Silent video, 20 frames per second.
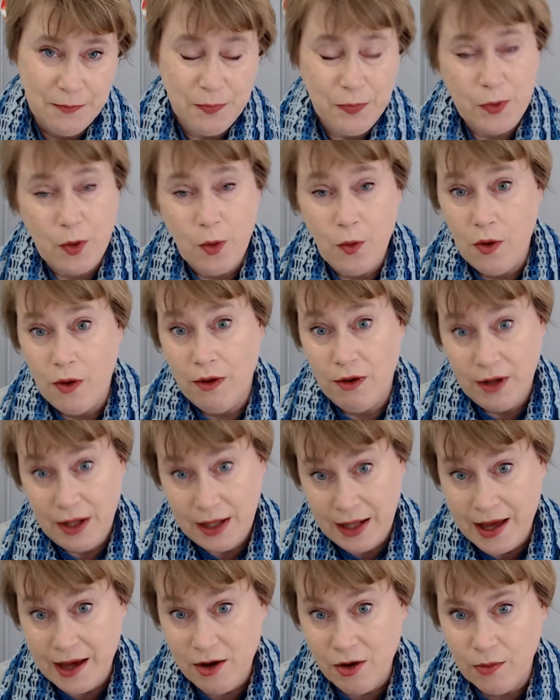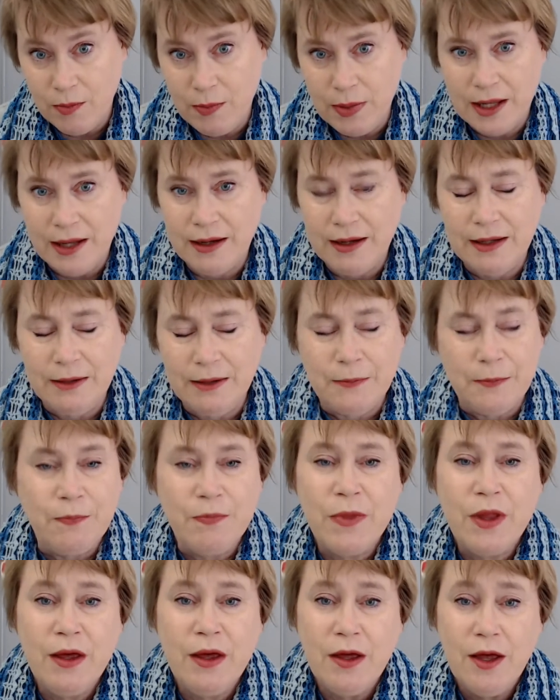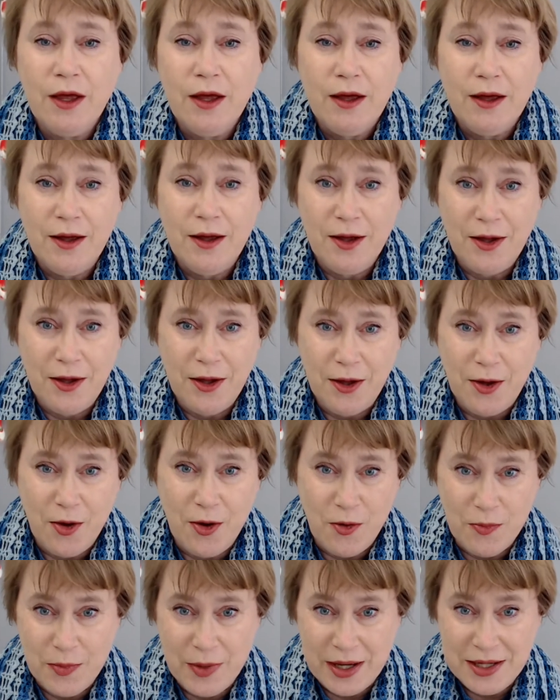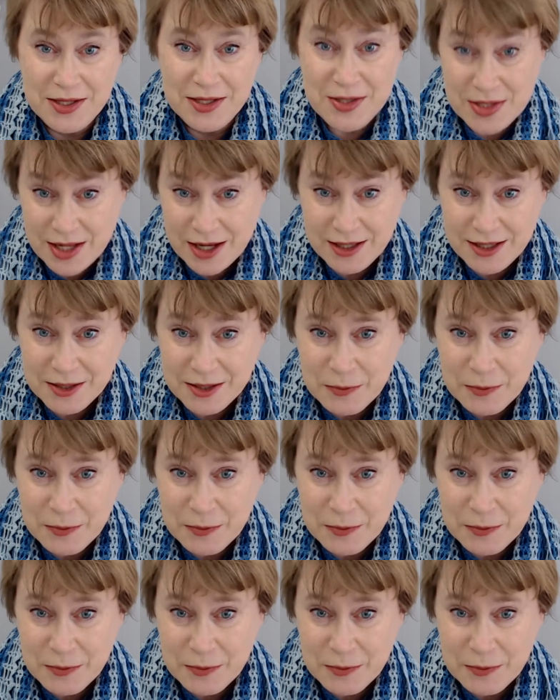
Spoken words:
or lack of planning on my son.